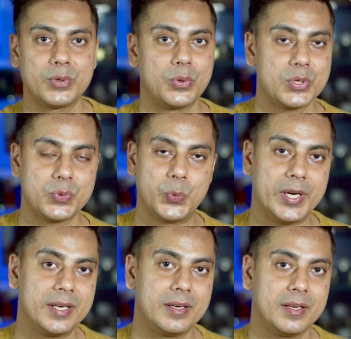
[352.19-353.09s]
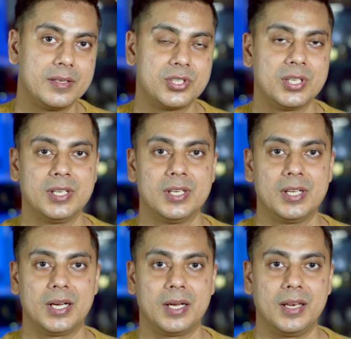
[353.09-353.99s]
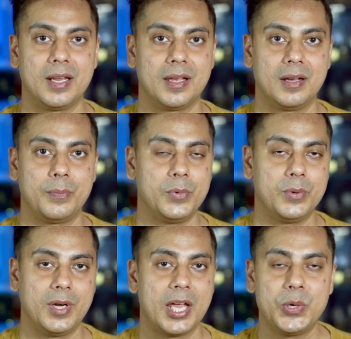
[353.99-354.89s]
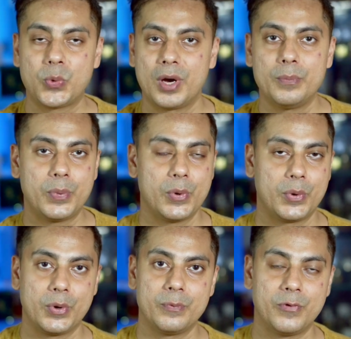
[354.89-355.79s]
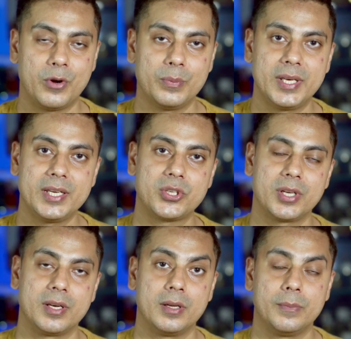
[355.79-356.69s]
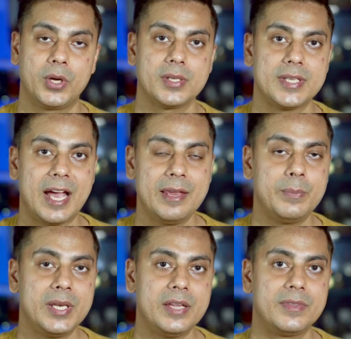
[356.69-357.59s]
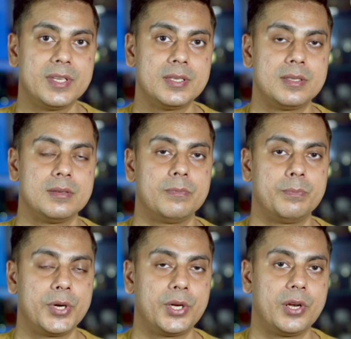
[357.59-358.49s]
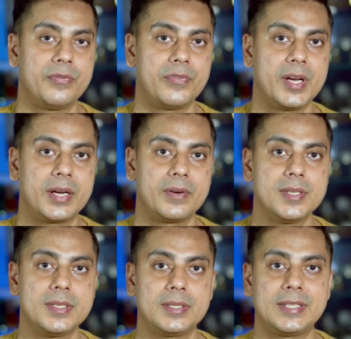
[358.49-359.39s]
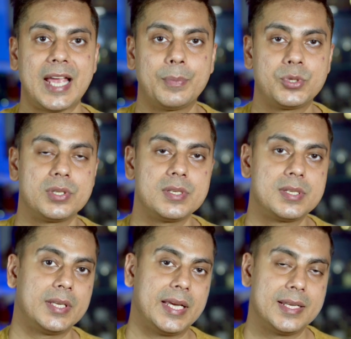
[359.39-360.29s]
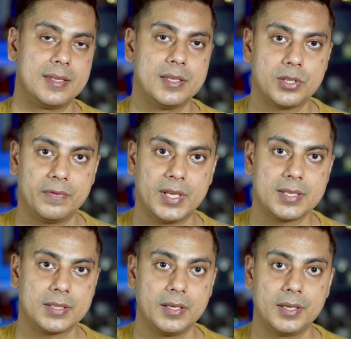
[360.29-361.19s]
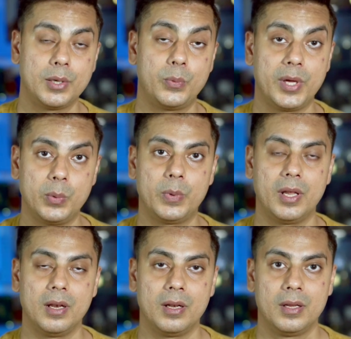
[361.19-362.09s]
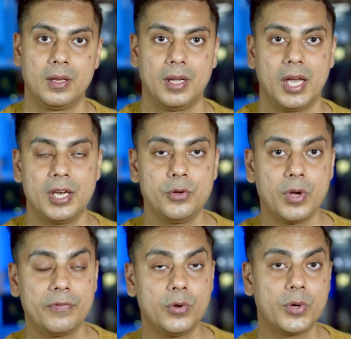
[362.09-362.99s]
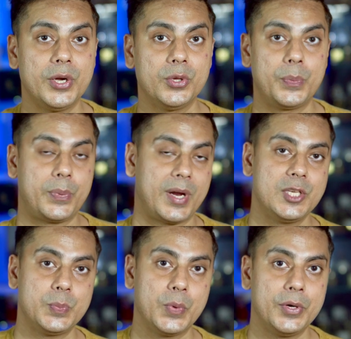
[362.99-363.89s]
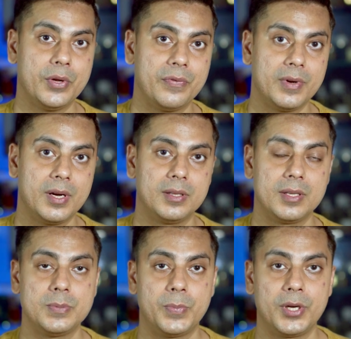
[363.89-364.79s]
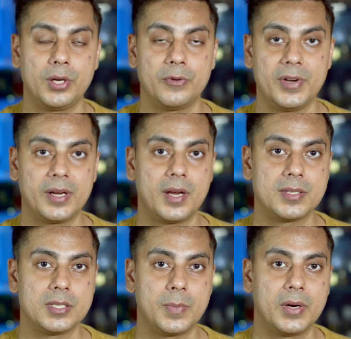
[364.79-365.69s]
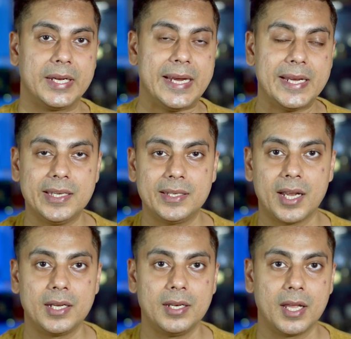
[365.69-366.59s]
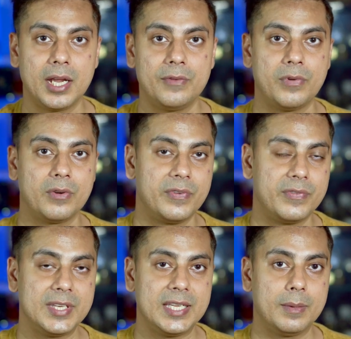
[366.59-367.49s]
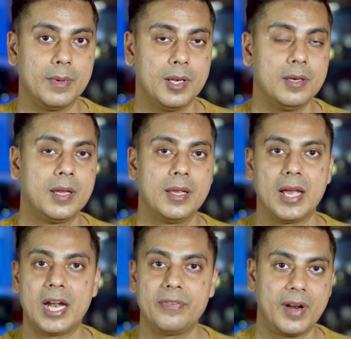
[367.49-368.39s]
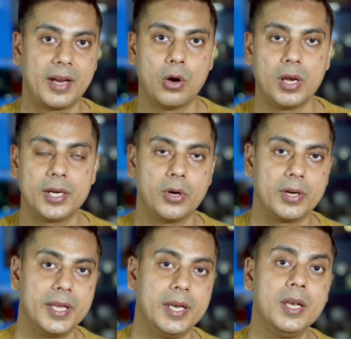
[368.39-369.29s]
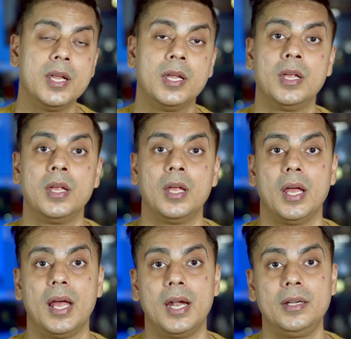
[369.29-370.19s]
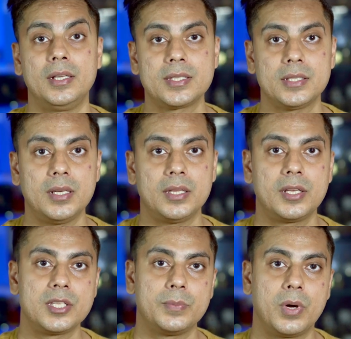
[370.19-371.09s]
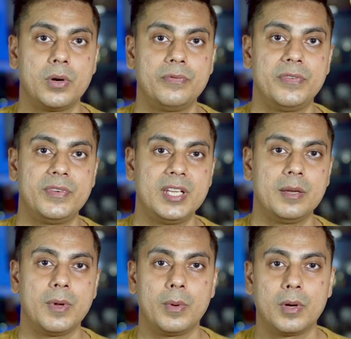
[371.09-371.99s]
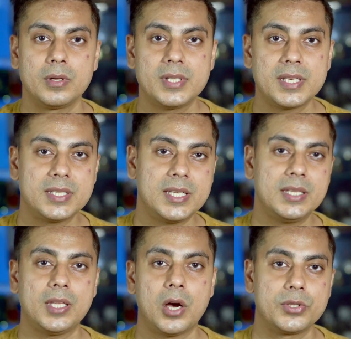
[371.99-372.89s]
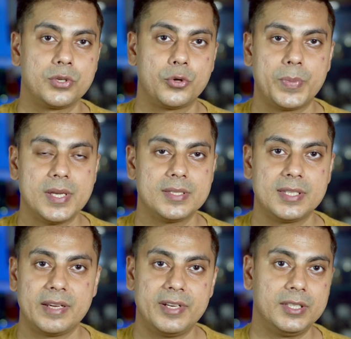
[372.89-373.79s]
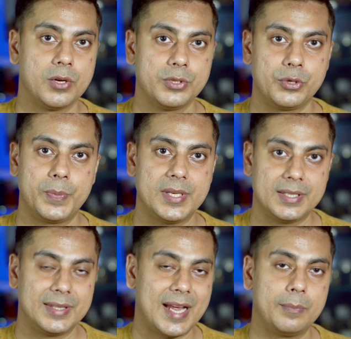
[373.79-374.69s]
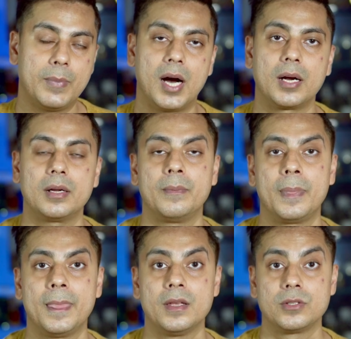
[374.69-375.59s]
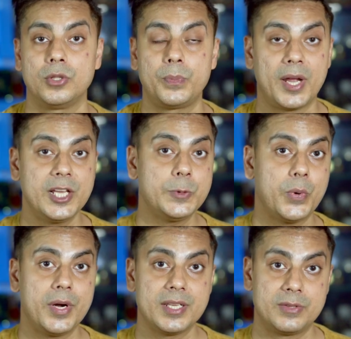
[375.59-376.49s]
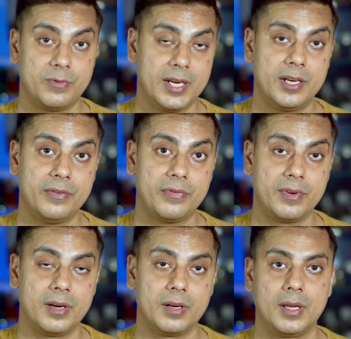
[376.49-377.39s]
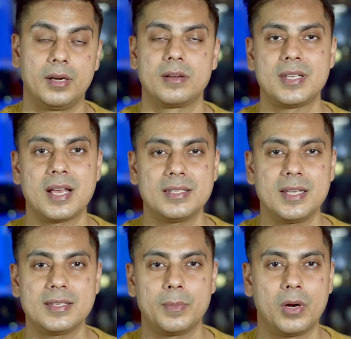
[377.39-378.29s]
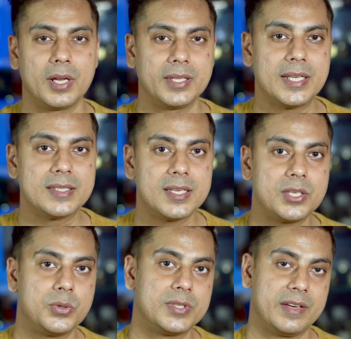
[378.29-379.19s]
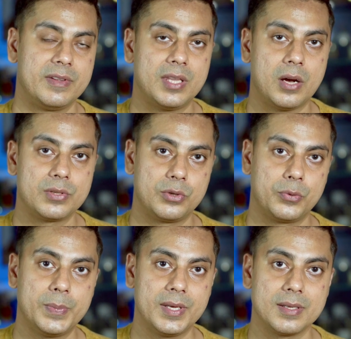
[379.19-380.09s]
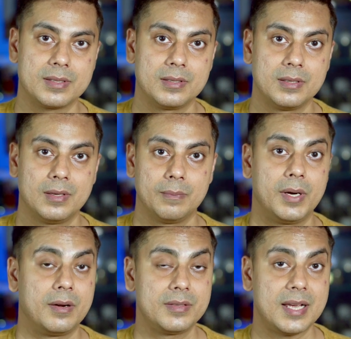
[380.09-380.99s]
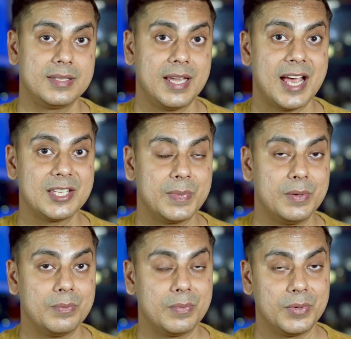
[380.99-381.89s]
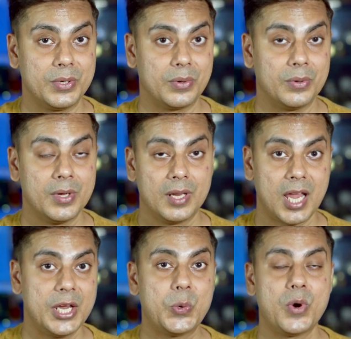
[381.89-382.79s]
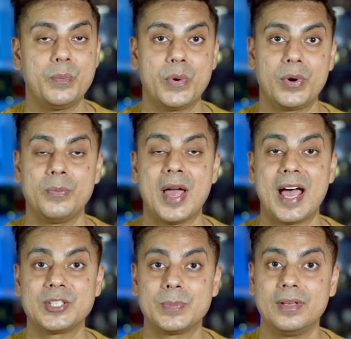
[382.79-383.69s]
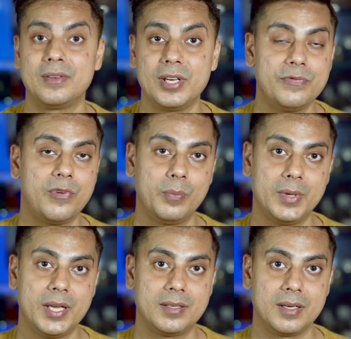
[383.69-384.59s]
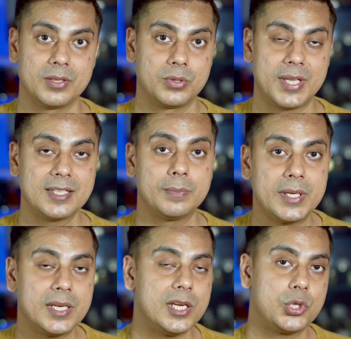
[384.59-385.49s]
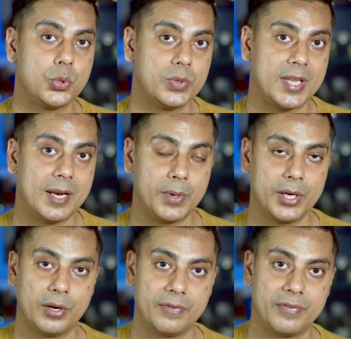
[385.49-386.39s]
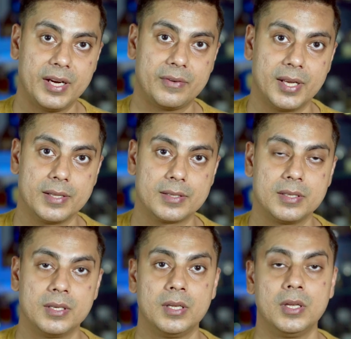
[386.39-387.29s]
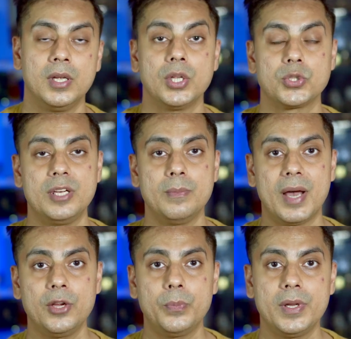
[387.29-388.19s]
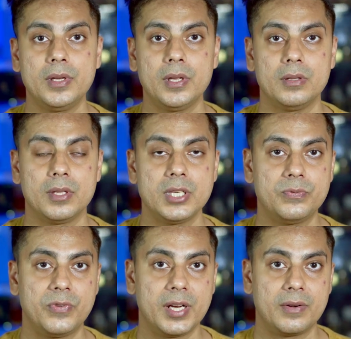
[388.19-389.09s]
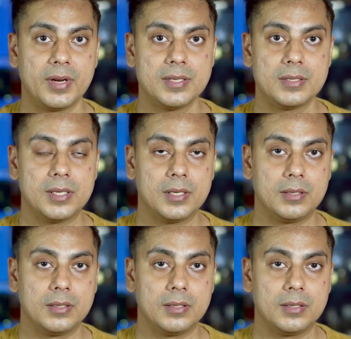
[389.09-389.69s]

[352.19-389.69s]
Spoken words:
for those vintage Yuqawam Pour Homme formulation, because I believe this particular fragrance captures the essence of Tuscan leather very well. And if you have to into the price point of it, this particular fragrance is about $18.99 for 50 ml at fragaholic.in. And Tuscan leather is about 50 ml, about 16,000 rupees, 70,000 rupees, that mark. So the price point is very different. And Rasasi is about, I think, 6,000 to 7,000 rupees. But Rasasi has been, you know, Yuqawam Pour Homme has been reformulated. So that's a big issue with that particular fragrance. So in my opinion, this fragrance